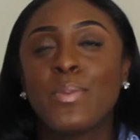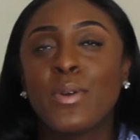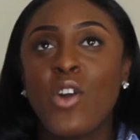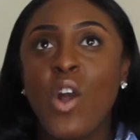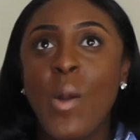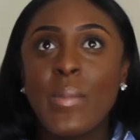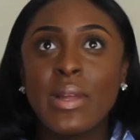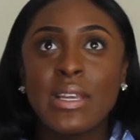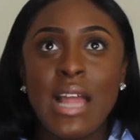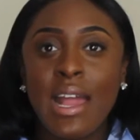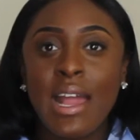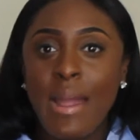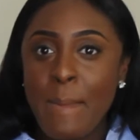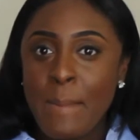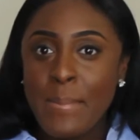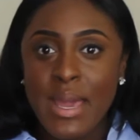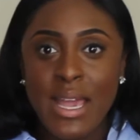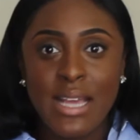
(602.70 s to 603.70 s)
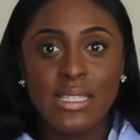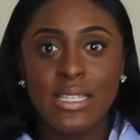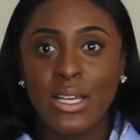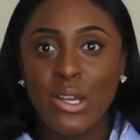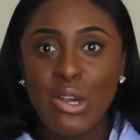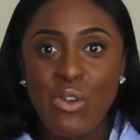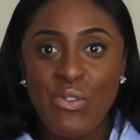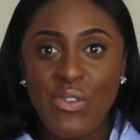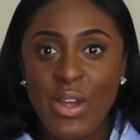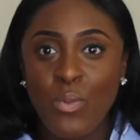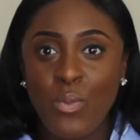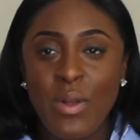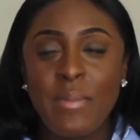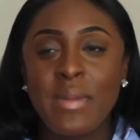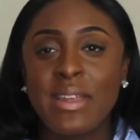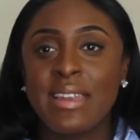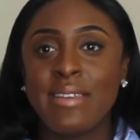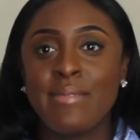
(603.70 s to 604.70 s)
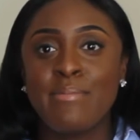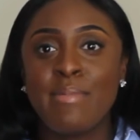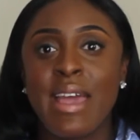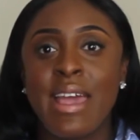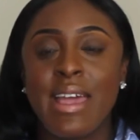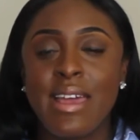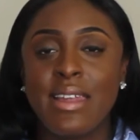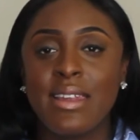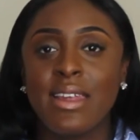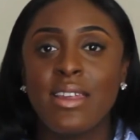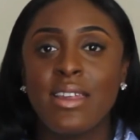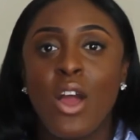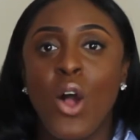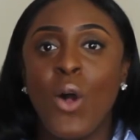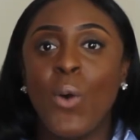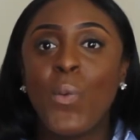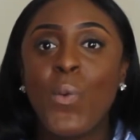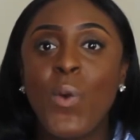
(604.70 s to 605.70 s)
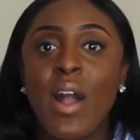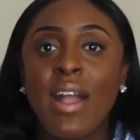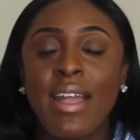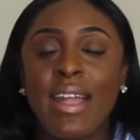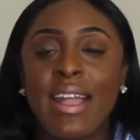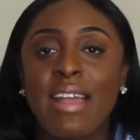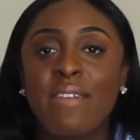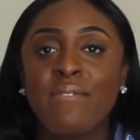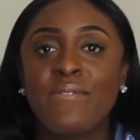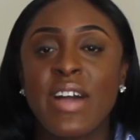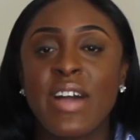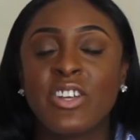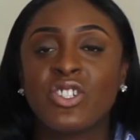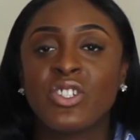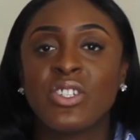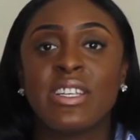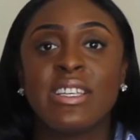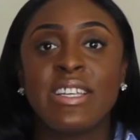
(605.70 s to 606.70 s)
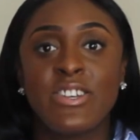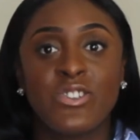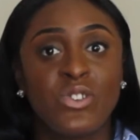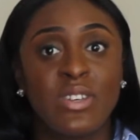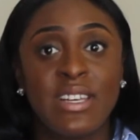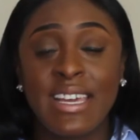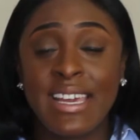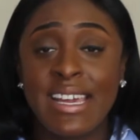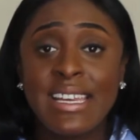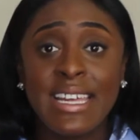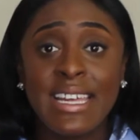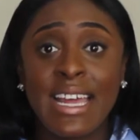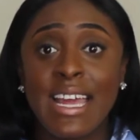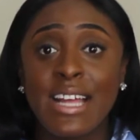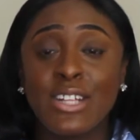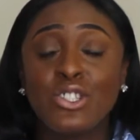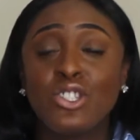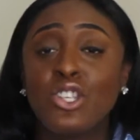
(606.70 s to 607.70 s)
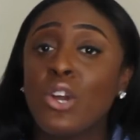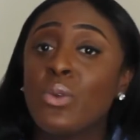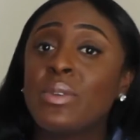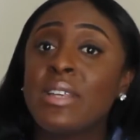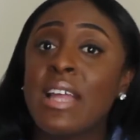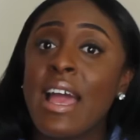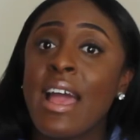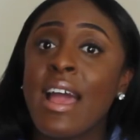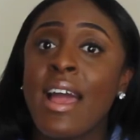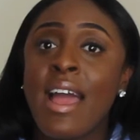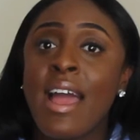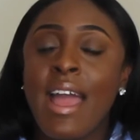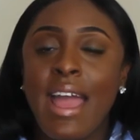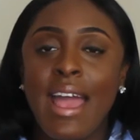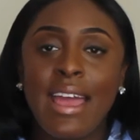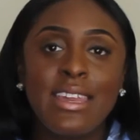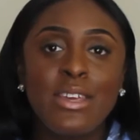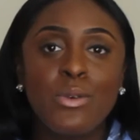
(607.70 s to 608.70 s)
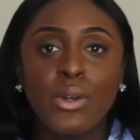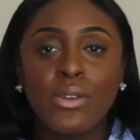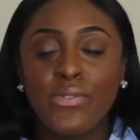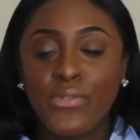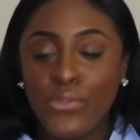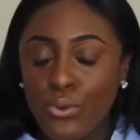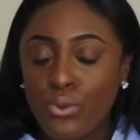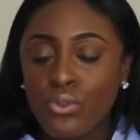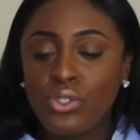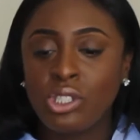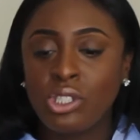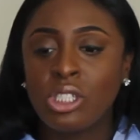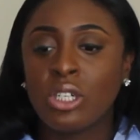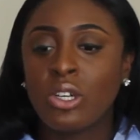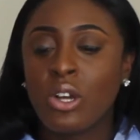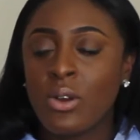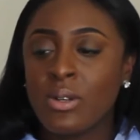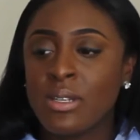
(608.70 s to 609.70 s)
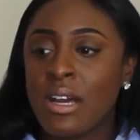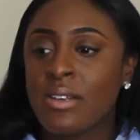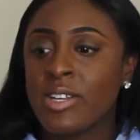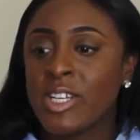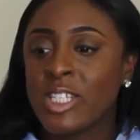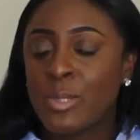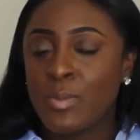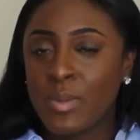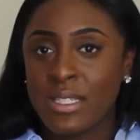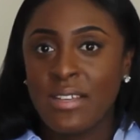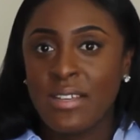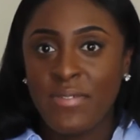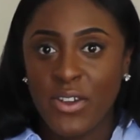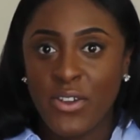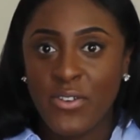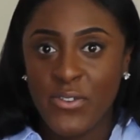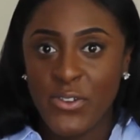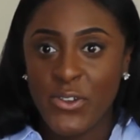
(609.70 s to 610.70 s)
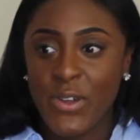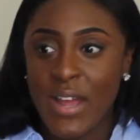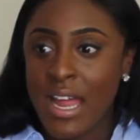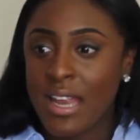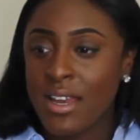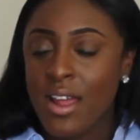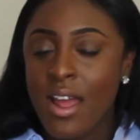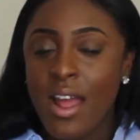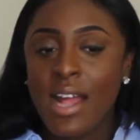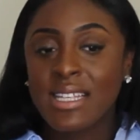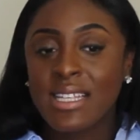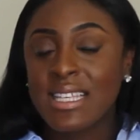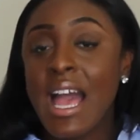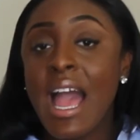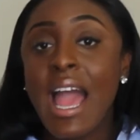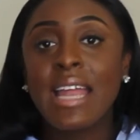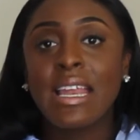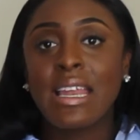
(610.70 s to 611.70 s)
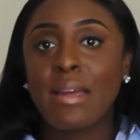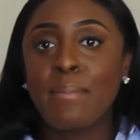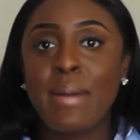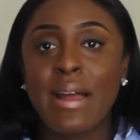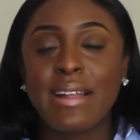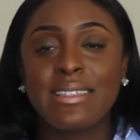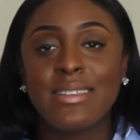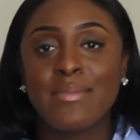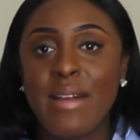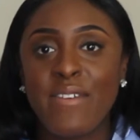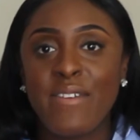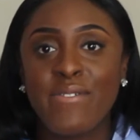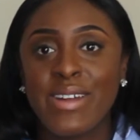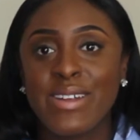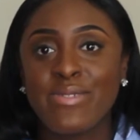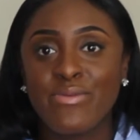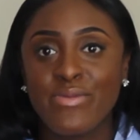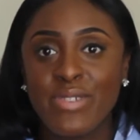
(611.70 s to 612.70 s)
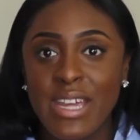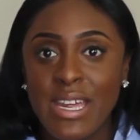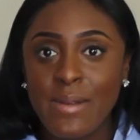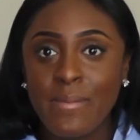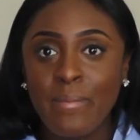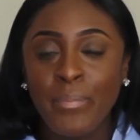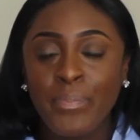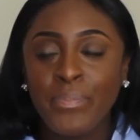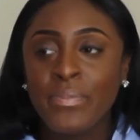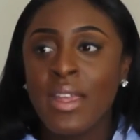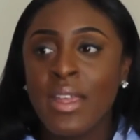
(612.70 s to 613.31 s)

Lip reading: becoming like amazing career women and men and working in fashion and literally killing it. Don't let anyone force you to go down a specific route. And tying it back to my friend Reem,